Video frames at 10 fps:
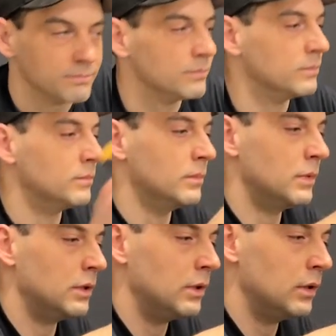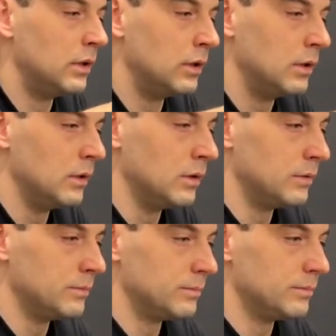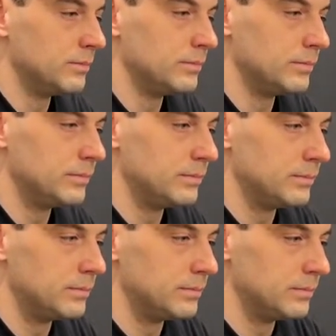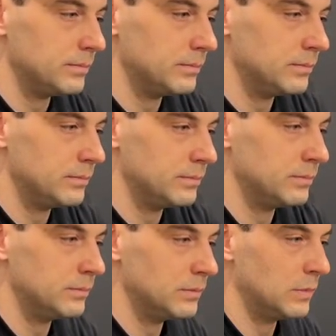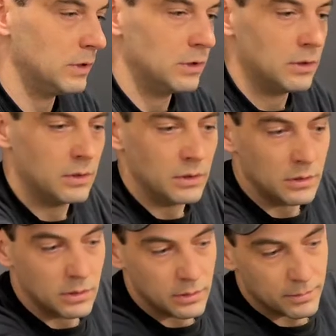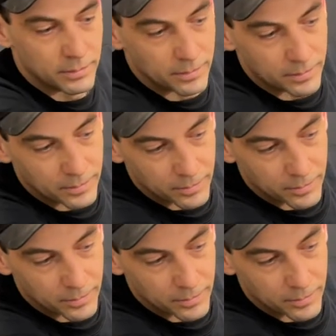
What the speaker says: [no speech]